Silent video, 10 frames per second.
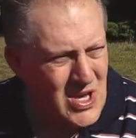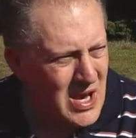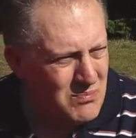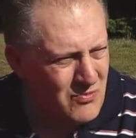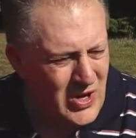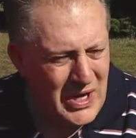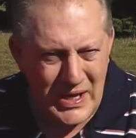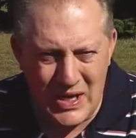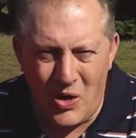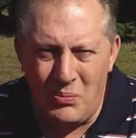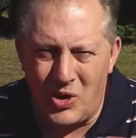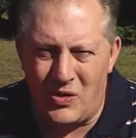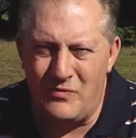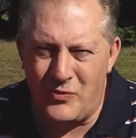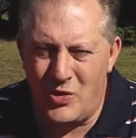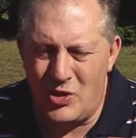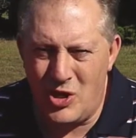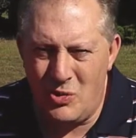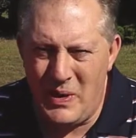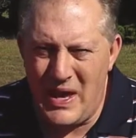Really I'm looking for a
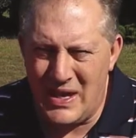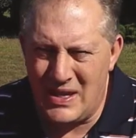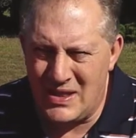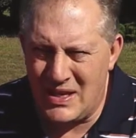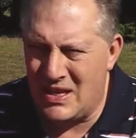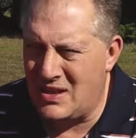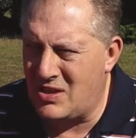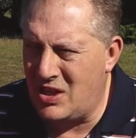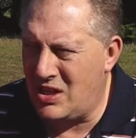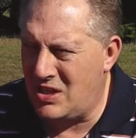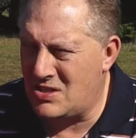new pack in the 30